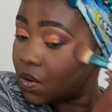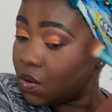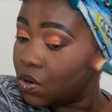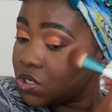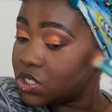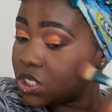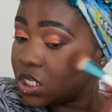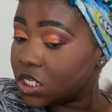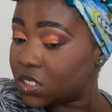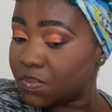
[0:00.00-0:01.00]
Oh,
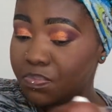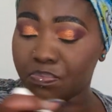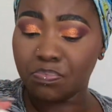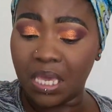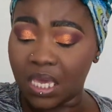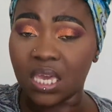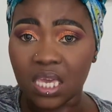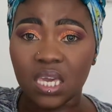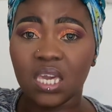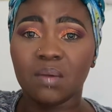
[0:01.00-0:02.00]
she is
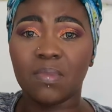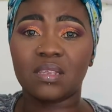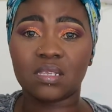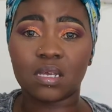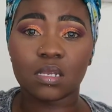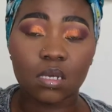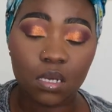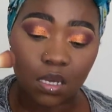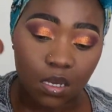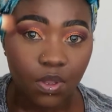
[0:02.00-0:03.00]
pigmented.
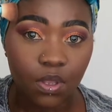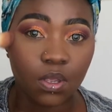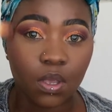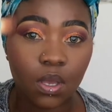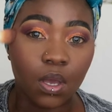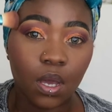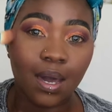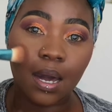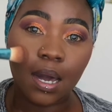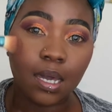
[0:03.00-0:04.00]

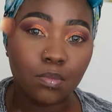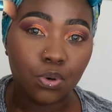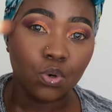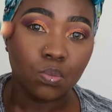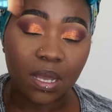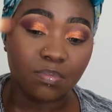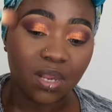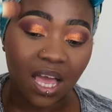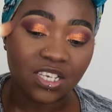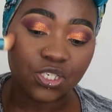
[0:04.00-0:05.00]
I pulled my
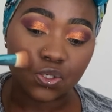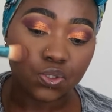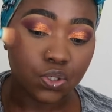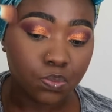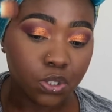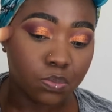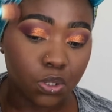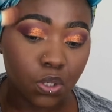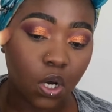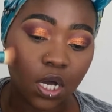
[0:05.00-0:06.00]
blush simply
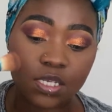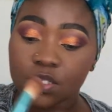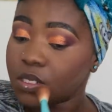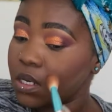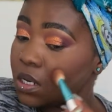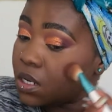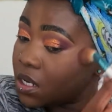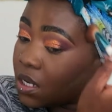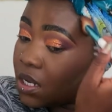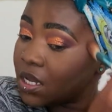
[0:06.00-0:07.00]
because
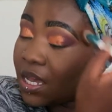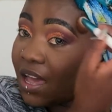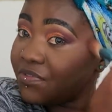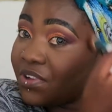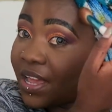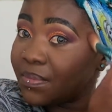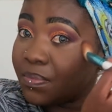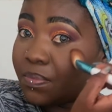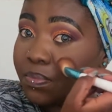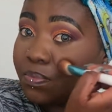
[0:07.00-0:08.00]
I feel like
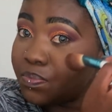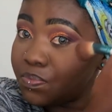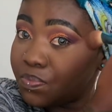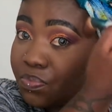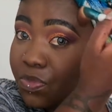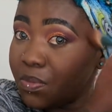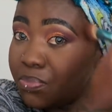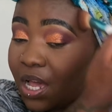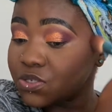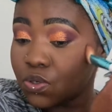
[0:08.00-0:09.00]

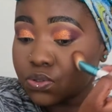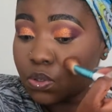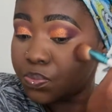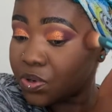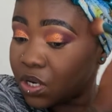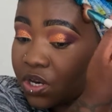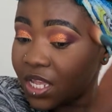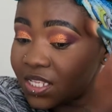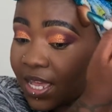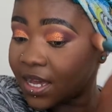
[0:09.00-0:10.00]
blush also
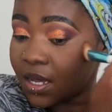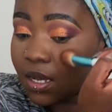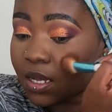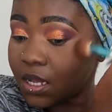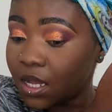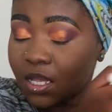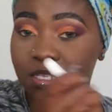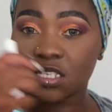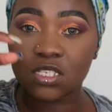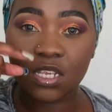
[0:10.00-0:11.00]
creates like a
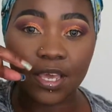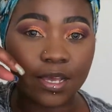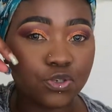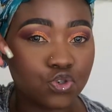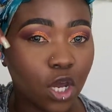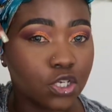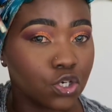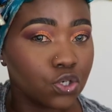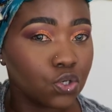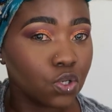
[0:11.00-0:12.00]
certain like
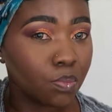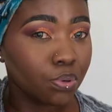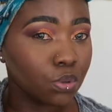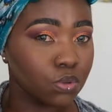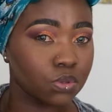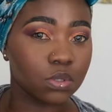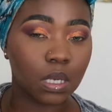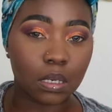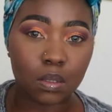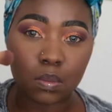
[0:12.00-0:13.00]
structure, you know, that pulls
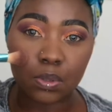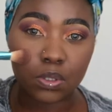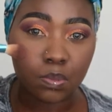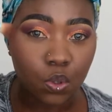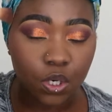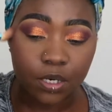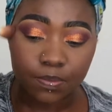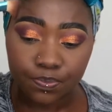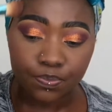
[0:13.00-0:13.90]
a little bit more.